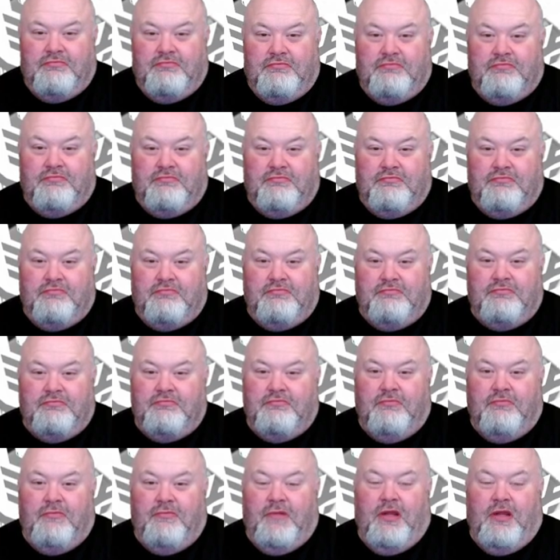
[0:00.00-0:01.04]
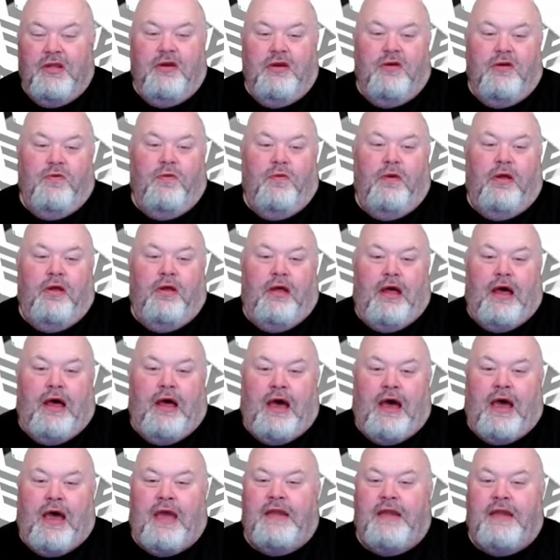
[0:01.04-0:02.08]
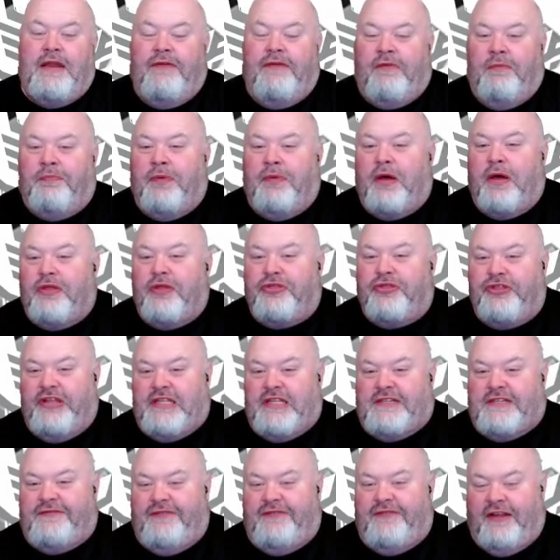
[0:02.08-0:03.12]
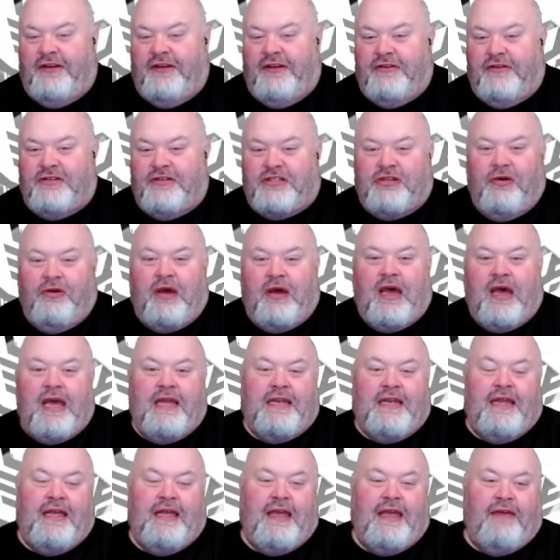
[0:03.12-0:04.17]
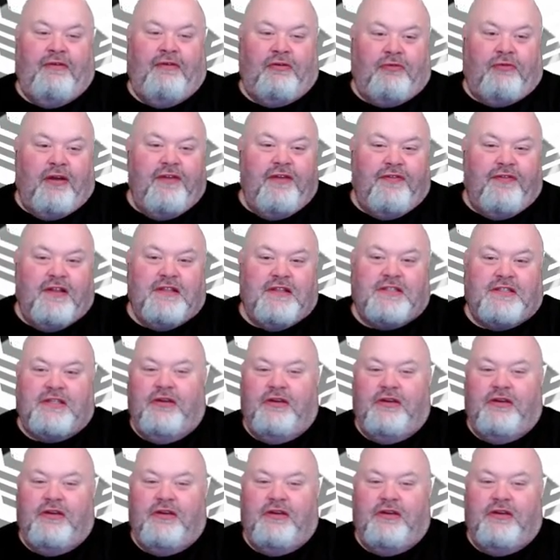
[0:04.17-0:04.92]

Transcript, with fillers: these well, I never bought these figures, so I didn't have a grievance. So